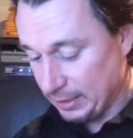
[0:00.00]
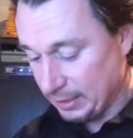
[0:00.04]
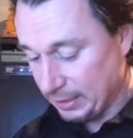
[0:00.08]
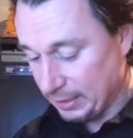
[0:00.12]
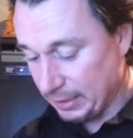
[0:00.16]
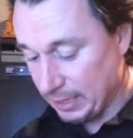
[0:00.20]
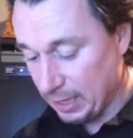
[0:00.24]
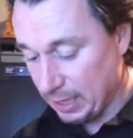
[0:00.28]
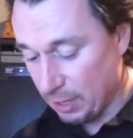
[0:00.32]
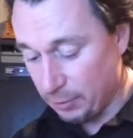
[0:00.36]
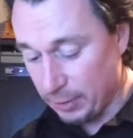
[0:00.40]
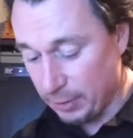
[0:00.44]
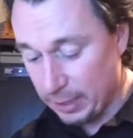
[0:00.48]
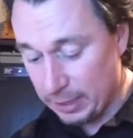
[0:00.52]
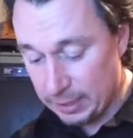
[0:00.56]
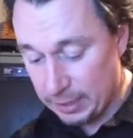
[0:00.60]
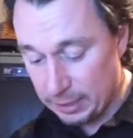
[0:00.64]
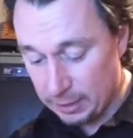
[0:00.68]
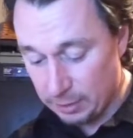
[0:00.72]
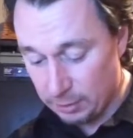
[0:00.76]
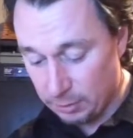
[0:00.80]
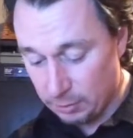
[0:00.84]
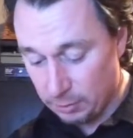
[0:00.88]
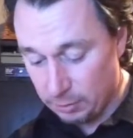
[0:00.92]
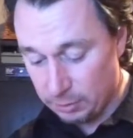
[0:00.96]
get ready to
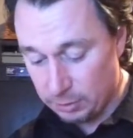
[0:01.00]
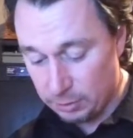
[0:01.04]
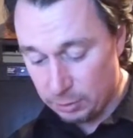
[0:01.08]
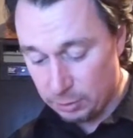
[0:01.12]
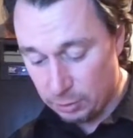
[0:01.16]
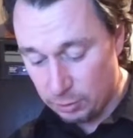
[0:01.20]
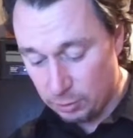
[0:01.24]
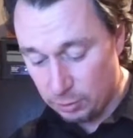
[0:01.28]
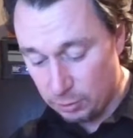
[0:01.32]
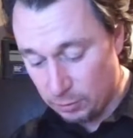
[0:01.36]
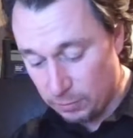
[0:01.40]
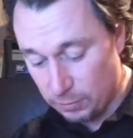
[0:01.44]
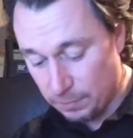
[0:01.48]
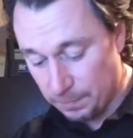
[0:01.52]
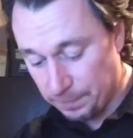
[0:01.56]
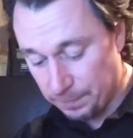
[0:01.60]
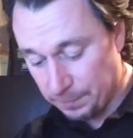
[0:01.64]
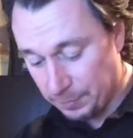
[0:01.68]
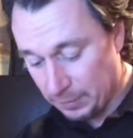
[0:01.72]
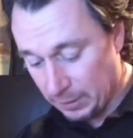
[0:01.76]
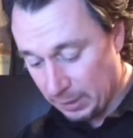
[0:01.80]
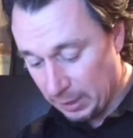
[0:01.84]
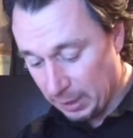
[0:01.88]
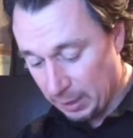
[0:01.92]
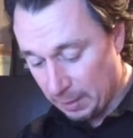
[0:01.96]
go to
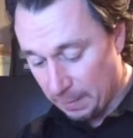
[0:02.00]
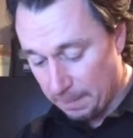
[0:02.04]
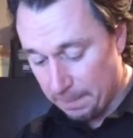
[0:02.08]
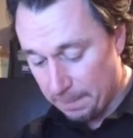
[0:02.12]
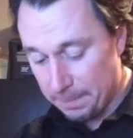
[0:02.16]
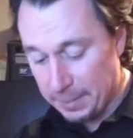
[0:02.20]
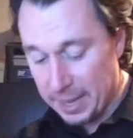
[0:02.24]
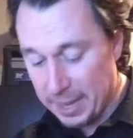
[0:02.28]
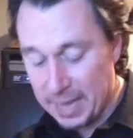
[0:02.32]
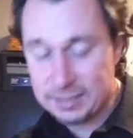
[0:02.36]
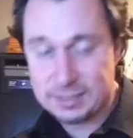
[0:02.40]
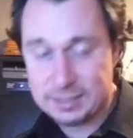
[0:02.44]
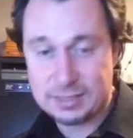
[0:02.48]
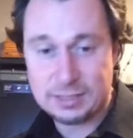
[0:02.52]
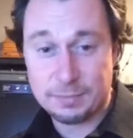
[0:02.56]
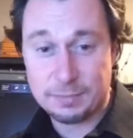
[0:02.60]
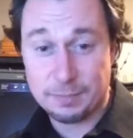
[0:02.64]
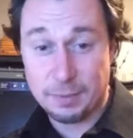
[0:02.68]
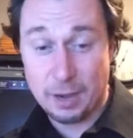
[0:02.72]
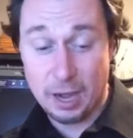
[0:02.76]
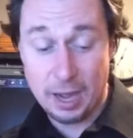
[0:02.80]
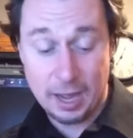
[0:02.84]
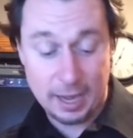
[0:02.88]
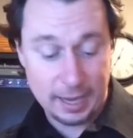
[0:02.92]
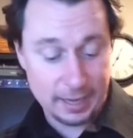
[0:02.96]
Best
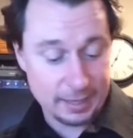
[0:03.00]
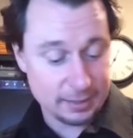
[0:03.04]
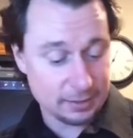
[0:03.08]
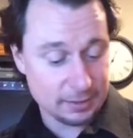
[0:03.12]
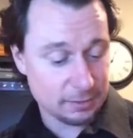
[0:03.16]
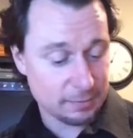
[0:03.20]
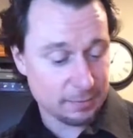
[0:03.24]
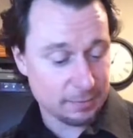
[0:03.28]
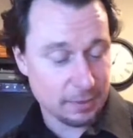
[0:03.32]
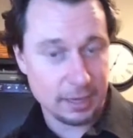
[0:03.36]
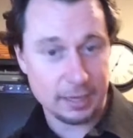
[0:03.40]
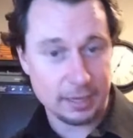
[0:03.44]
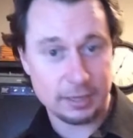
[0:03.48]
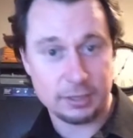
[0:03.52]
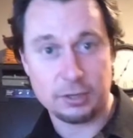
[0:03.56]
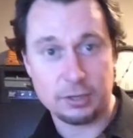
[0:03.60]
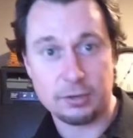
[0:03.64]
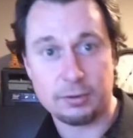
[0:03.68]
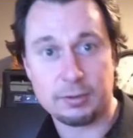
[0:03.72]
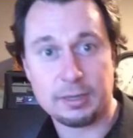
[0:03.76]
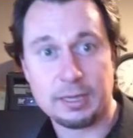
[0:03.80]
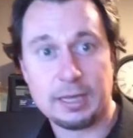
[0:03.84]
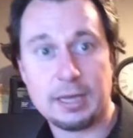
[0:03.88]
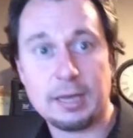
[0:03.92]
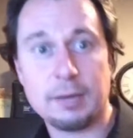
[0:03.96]
Buy to buy a new
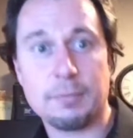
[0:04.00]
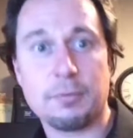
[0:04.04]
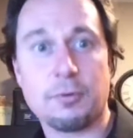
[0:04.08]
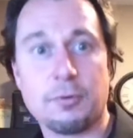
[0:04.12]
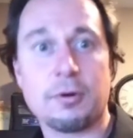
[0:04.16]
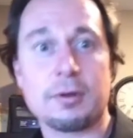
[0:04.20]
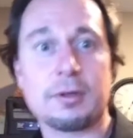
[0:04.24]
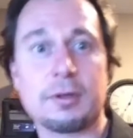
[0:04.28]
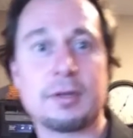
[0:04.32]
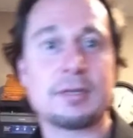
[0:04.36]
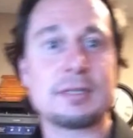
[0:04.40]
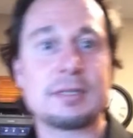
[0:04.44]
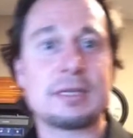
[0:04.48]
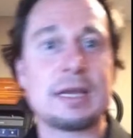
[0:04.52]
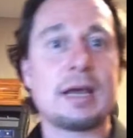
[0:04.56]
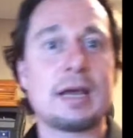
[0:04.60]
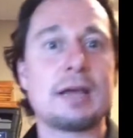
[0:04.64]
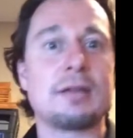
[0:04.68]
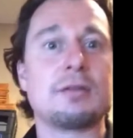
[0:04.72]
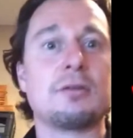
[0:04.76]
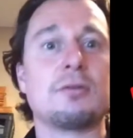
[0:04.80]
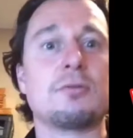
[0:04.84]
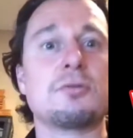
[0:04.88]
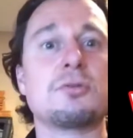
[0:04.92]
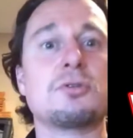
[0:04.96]
keyboard because I had
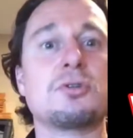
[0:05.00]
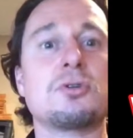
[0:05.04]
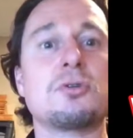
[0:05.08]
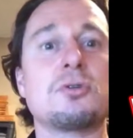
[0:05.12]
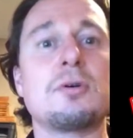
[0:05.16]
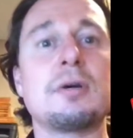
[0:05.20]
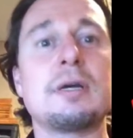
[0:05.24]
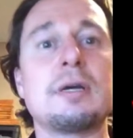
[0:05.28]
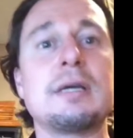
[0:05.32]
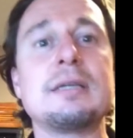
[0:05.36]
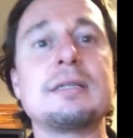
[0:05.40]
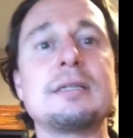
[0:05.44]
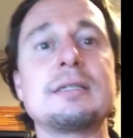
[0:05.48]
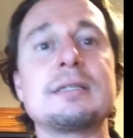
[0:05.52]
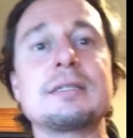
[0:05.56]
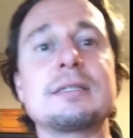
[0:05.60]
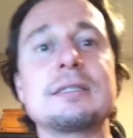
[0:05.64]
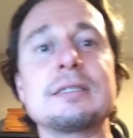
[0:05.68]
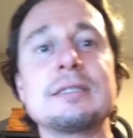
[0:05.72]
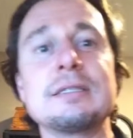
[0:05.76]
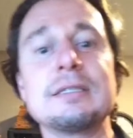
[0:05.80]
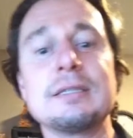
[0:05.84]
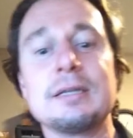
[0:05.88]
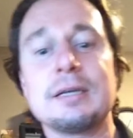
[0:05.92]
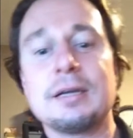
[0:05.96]
no choice,
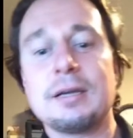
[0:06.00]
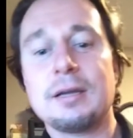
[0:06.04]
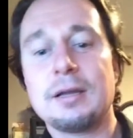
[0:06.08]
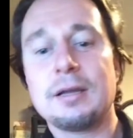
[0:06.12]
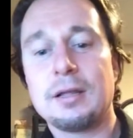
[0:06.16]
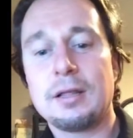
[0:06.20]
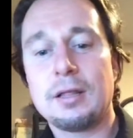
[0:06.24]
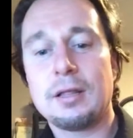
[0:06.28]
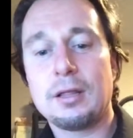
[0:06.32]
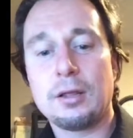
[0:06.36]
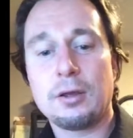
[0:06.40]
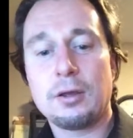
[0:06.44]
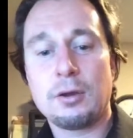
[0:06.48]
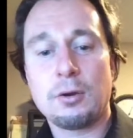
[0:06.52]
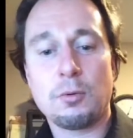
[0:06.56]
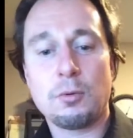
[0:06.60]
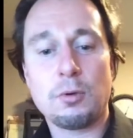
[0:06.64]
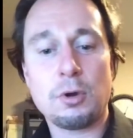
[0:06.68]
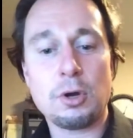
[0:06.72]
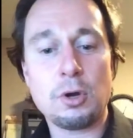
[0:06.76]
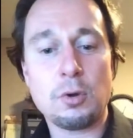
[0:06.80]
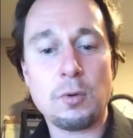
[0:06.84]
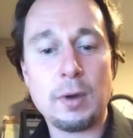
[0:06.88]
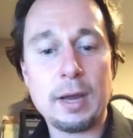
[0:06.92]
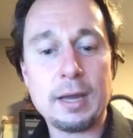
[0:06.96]
what
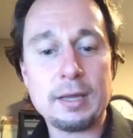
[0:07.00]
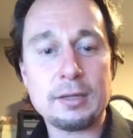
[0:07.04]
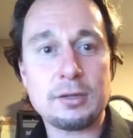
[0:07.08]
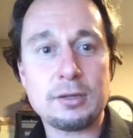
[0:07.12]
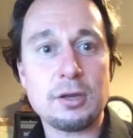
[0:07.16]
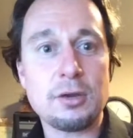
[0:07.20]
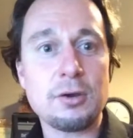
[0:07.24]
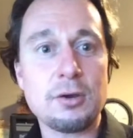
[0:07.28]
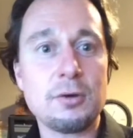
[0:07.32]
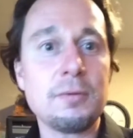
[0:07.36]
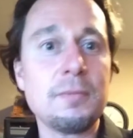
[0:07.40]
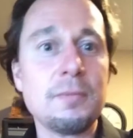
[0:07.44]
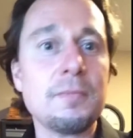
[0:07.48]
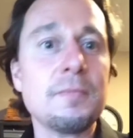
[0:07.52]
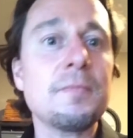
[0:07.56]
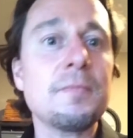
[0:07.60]
do?